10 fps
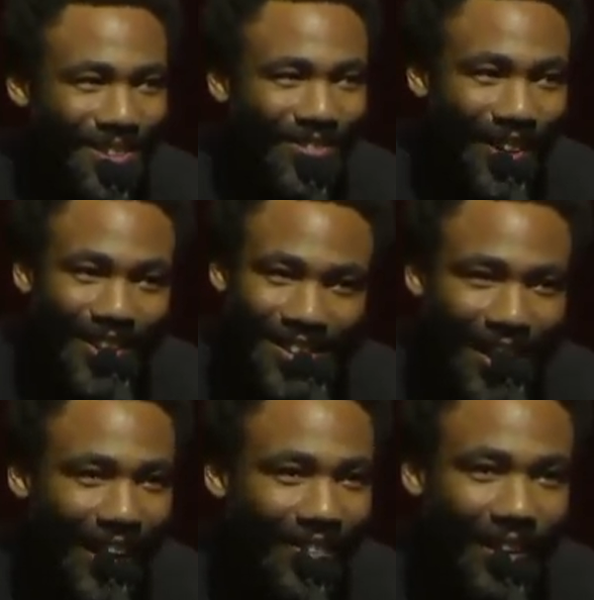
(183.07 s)
of all
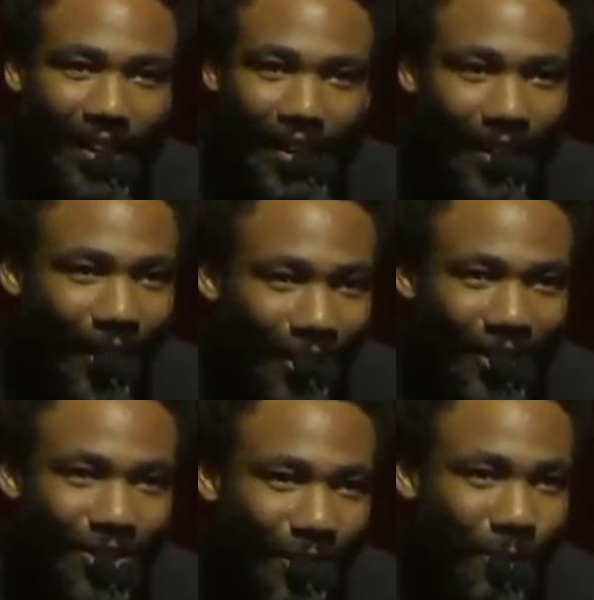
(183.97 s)
time. All
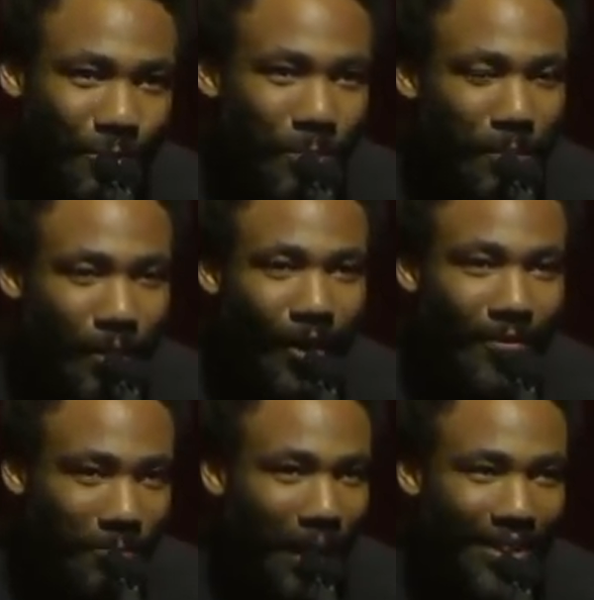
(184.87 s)
these shows rip him
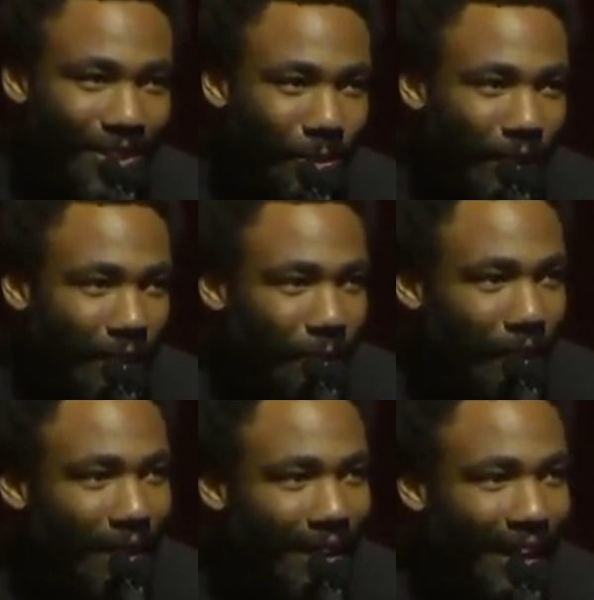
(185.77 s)
off, my show
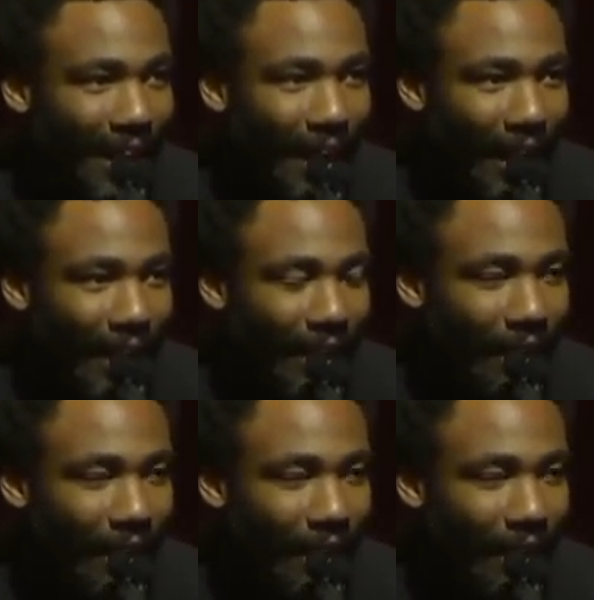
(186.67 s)
included, and